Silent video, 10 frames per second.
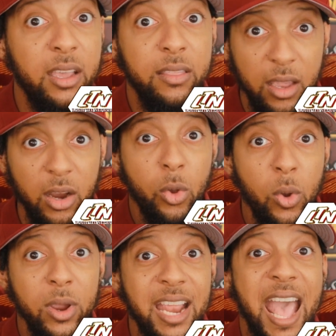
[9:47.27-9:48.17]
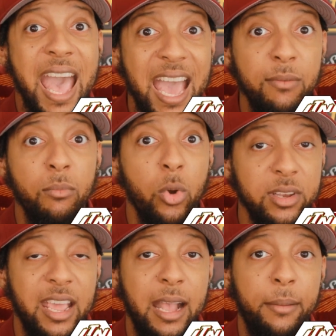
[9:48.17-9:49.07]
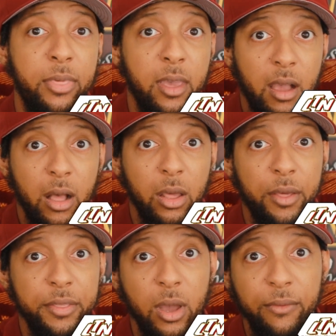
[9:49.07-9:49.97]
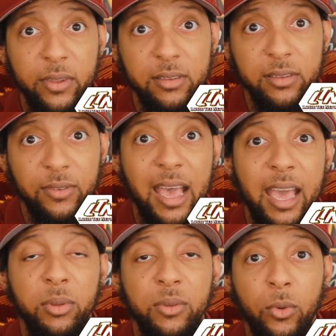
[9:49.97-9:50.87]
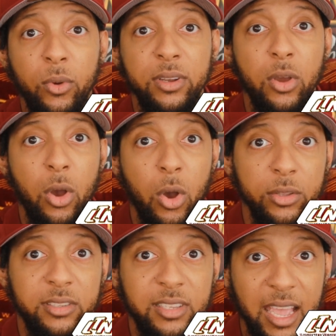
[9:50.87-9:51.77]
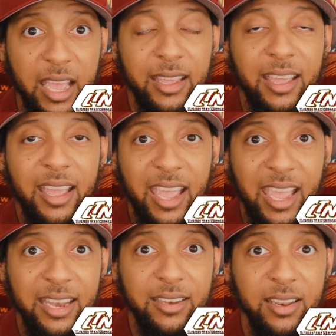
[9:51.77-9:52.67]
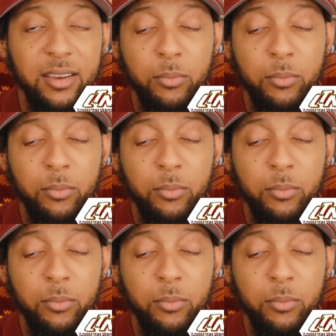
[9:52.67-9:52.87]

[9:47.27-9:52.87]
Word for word: they're going to add more depth along the offensive line before it's all said and done.